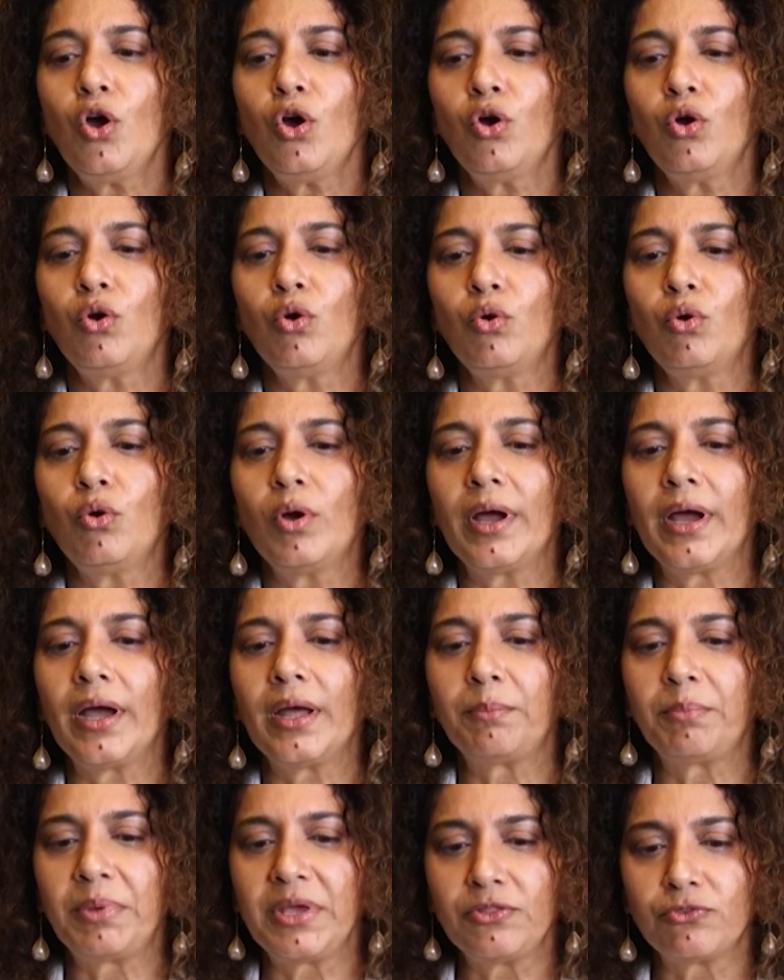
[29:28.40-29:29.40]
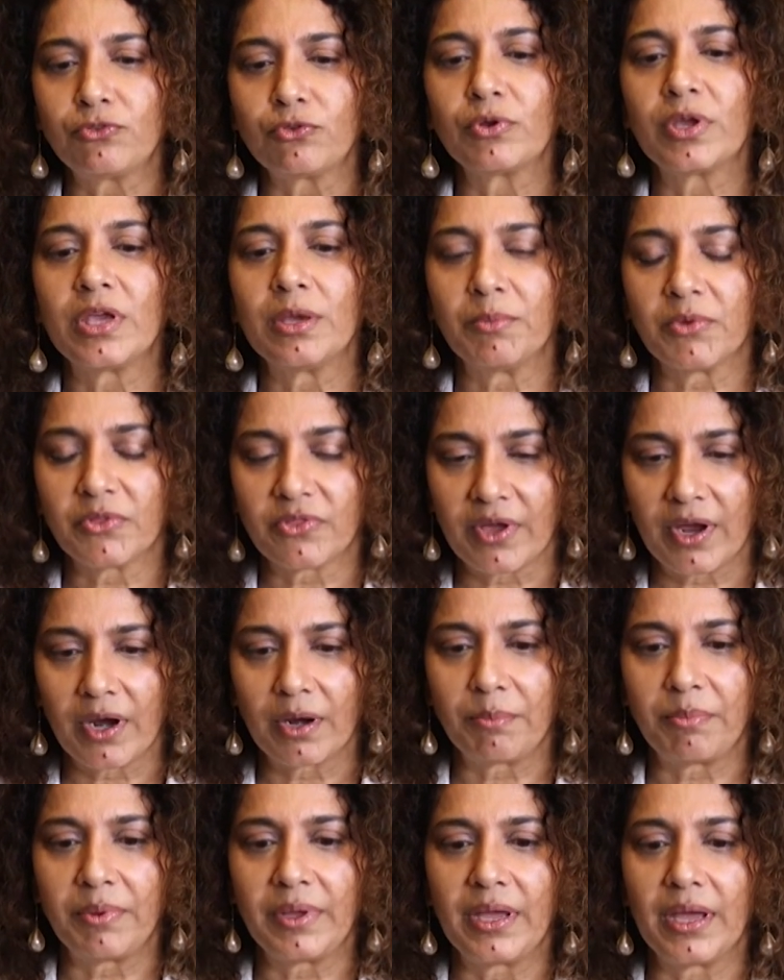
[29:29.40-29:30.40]
who had been through
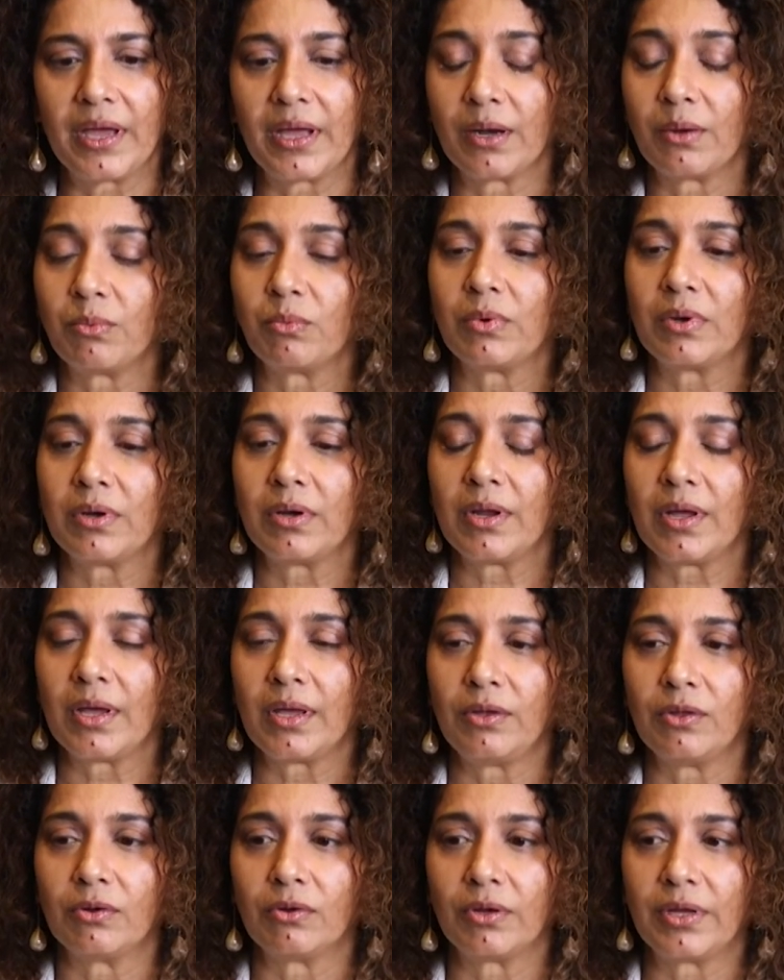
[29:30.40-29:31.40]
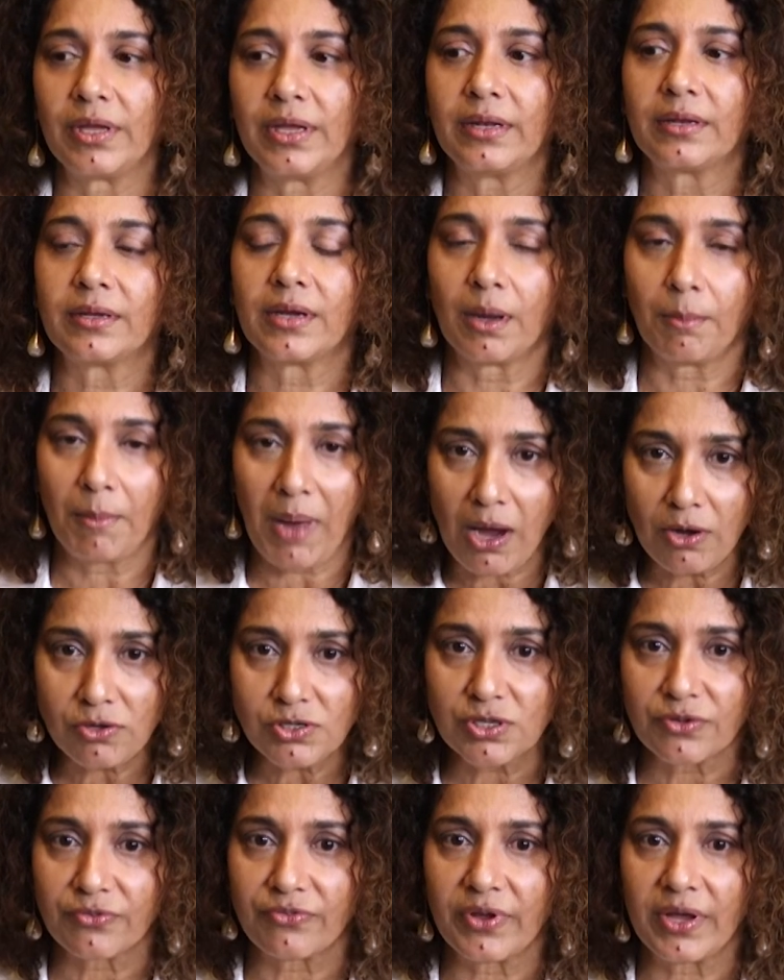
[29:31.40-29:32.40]
chemotherapy, and he'd come
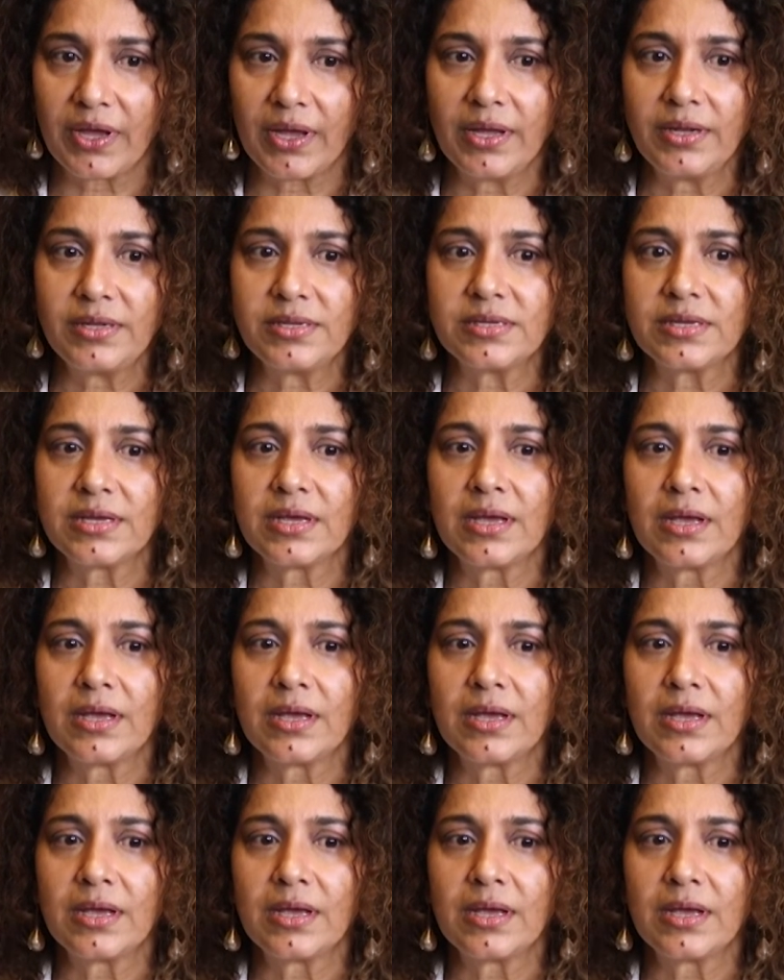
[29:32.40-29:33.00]
out of it,